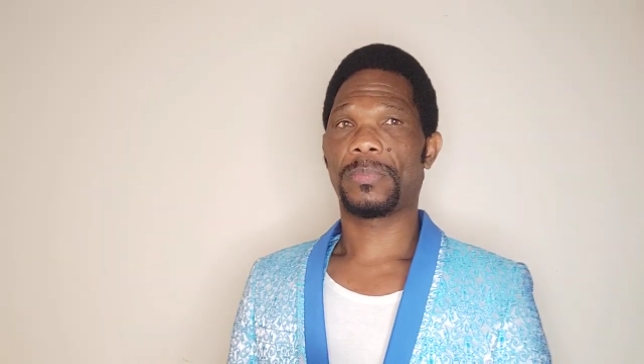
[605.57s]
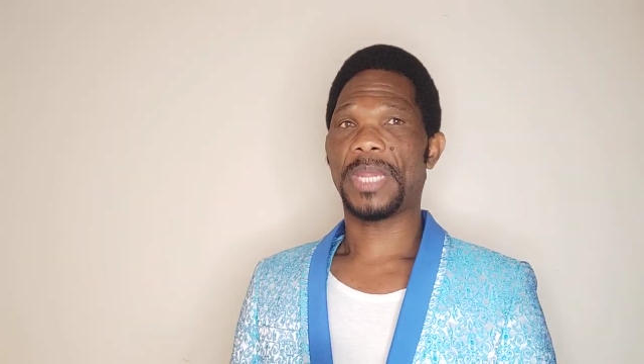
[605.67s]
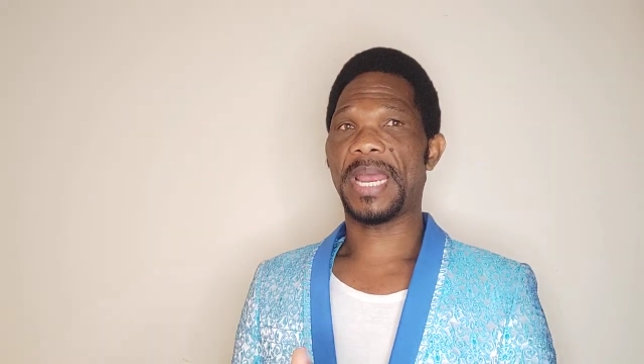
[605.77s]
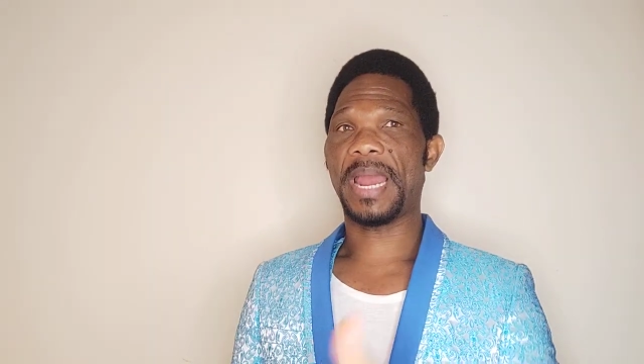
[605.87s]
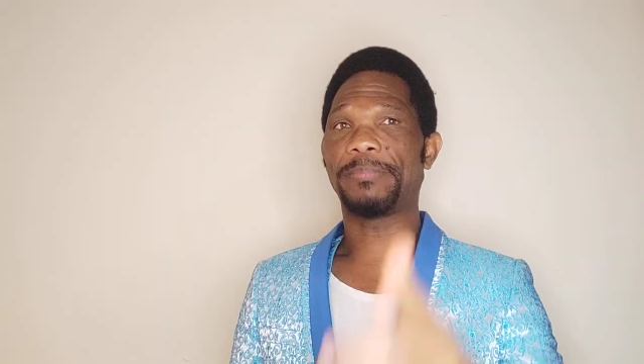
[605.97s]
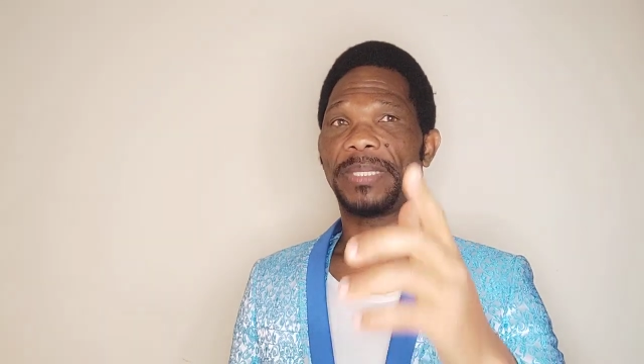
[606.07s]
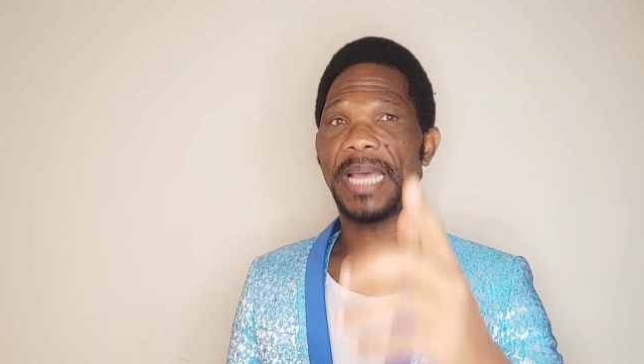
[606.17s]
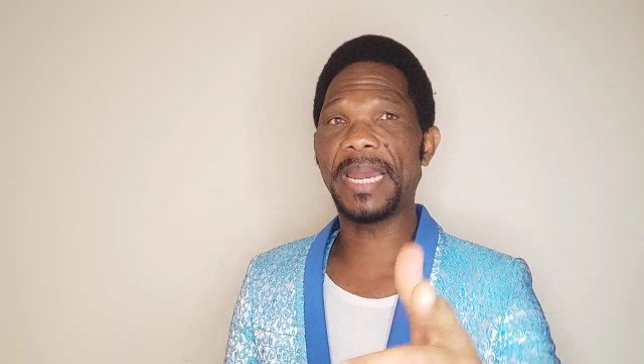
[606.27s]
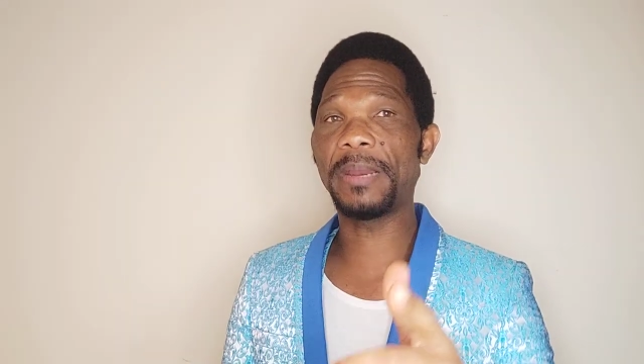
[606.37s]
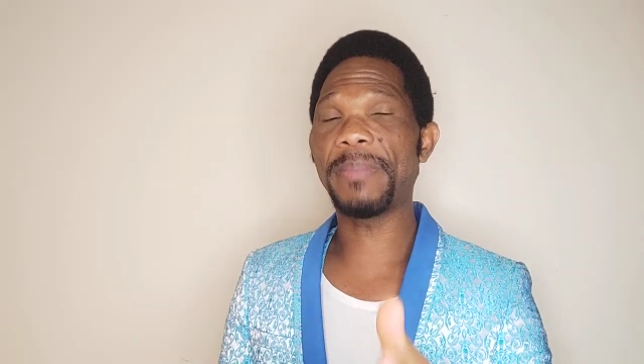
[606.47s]
And I'm
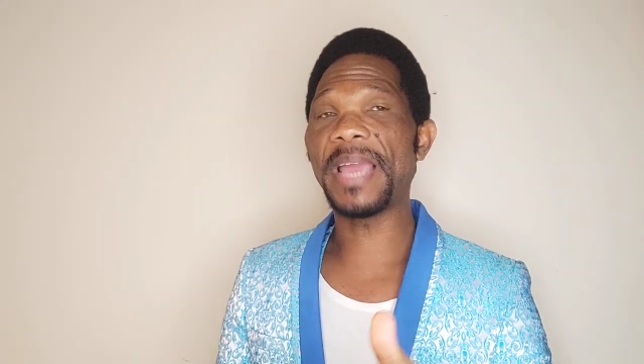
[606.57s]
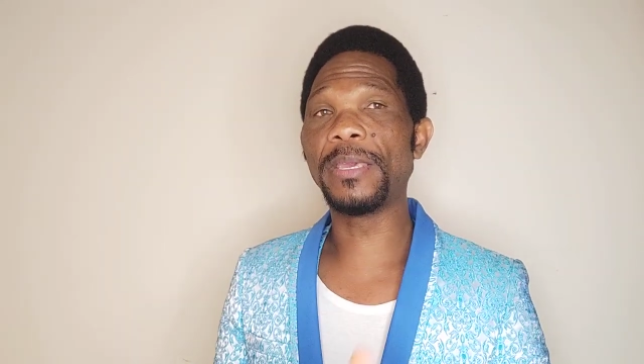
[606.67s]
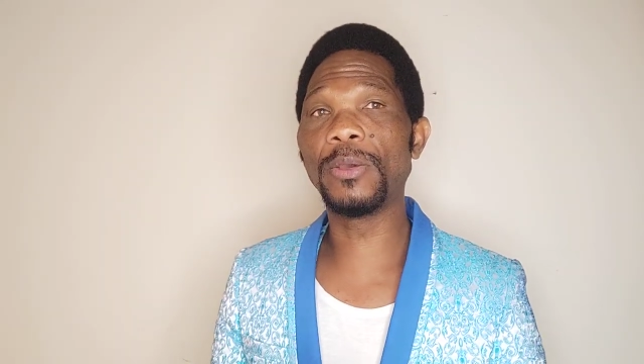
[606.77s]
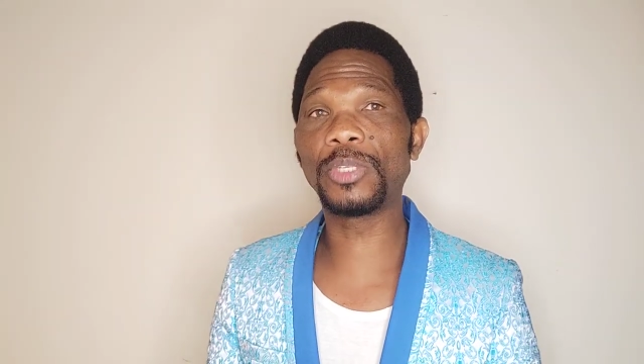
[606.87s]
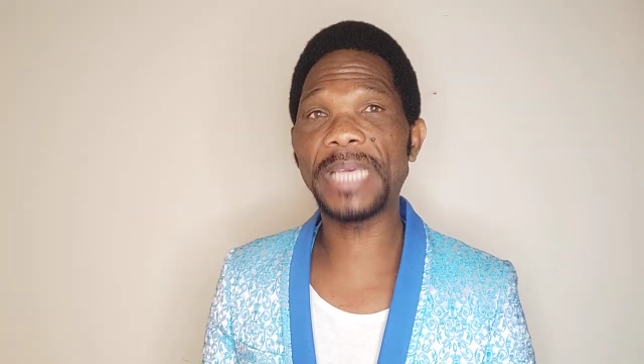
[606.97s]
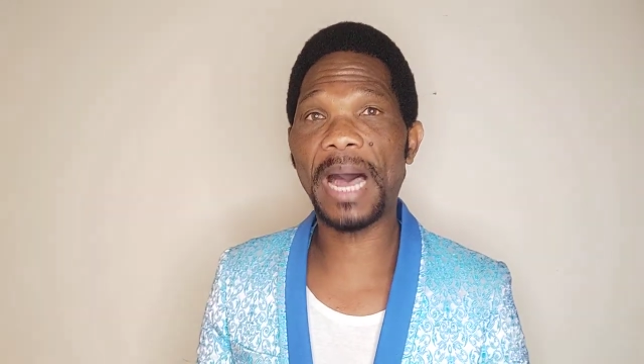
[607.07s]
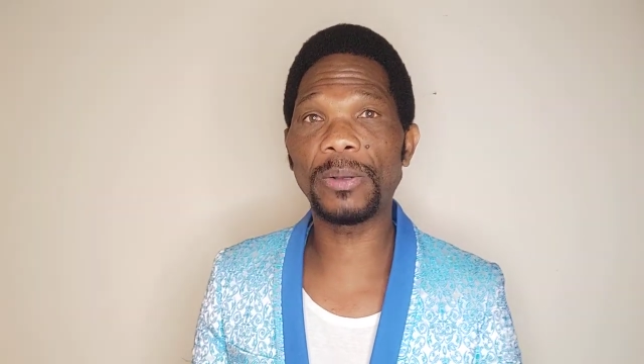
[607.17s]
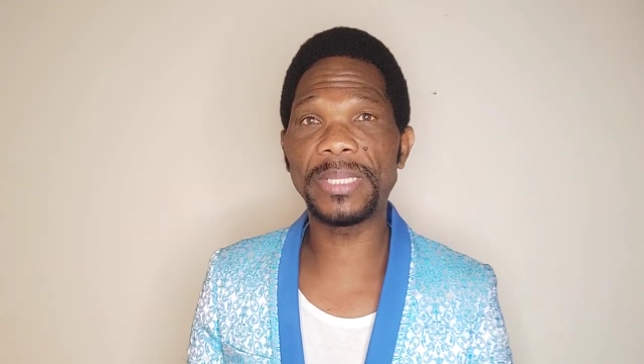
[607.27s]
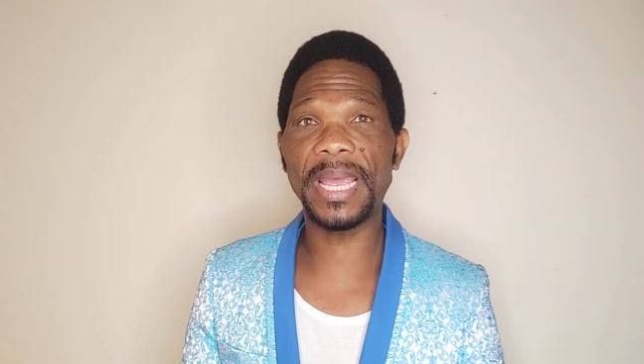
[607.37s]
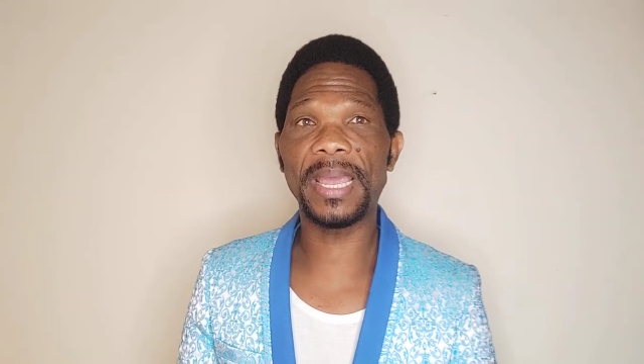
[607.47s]
telling my youth
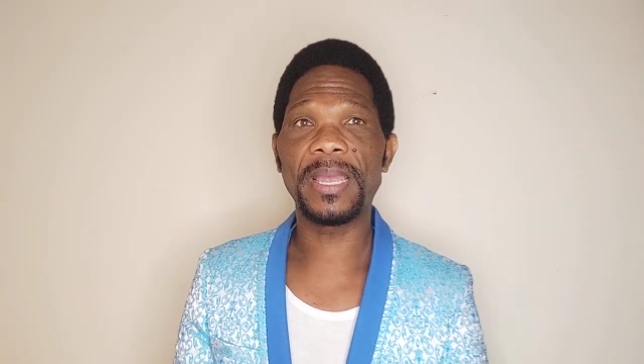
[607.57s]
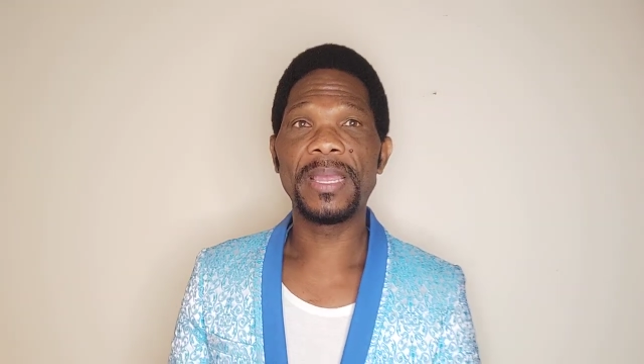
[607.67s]
out there